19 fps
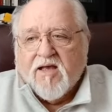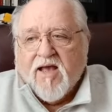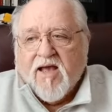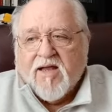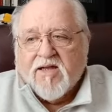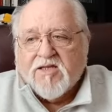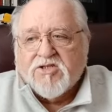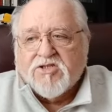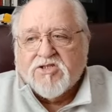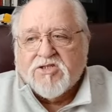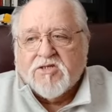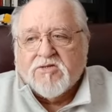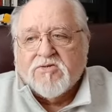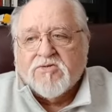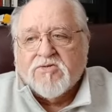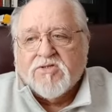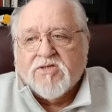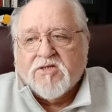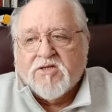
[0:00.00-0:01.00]
And it
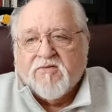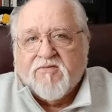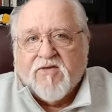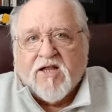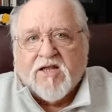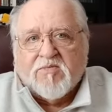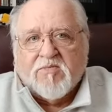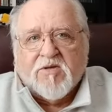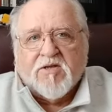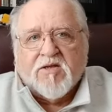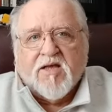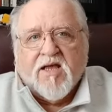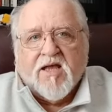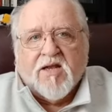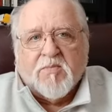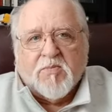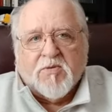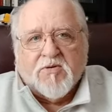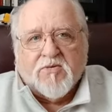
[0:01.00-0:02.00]
shows a development
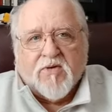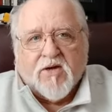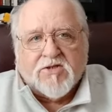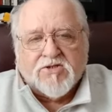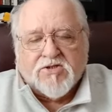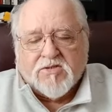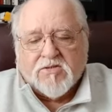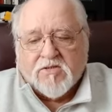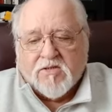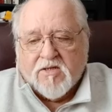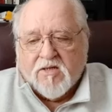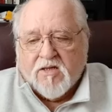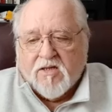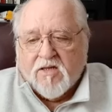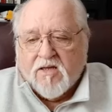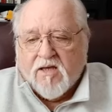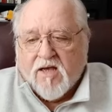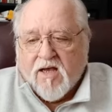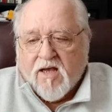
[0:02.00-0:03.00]
and a progression
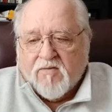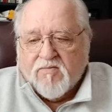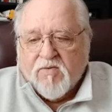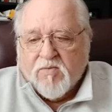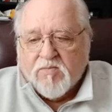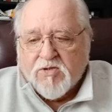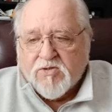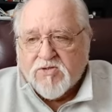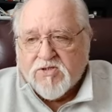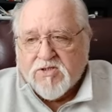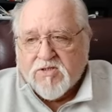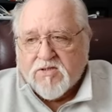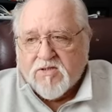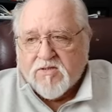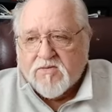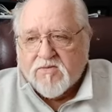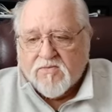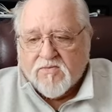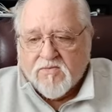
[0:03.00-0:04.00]
of the music
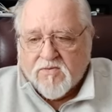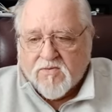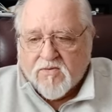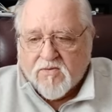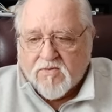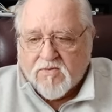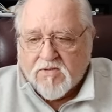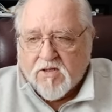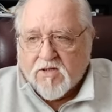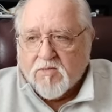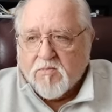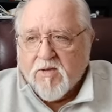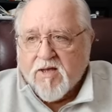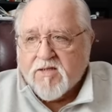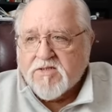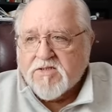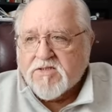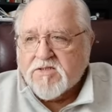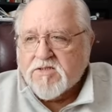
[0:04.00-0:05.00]
we're talking
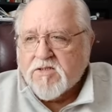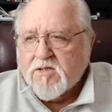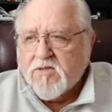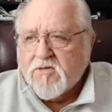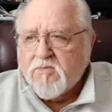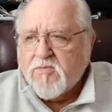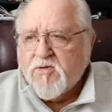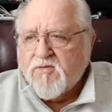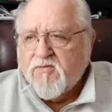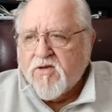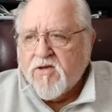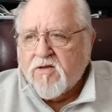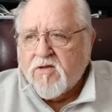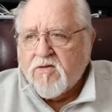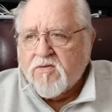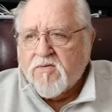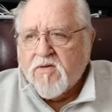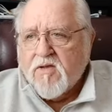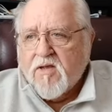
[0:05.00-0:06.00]
about. So moving
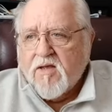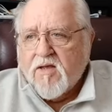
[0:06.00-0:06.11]
on,